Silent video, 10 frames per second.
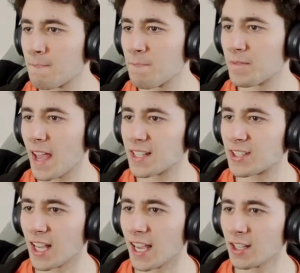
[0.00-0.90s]
That's
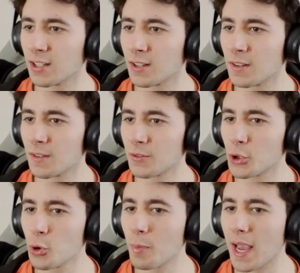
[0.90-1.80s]
it.
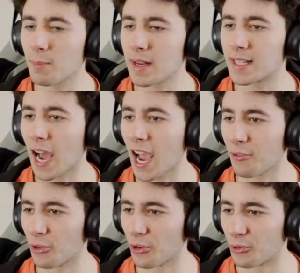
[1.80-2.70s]
You made me die
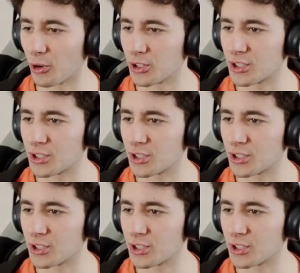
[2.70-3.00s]
for the first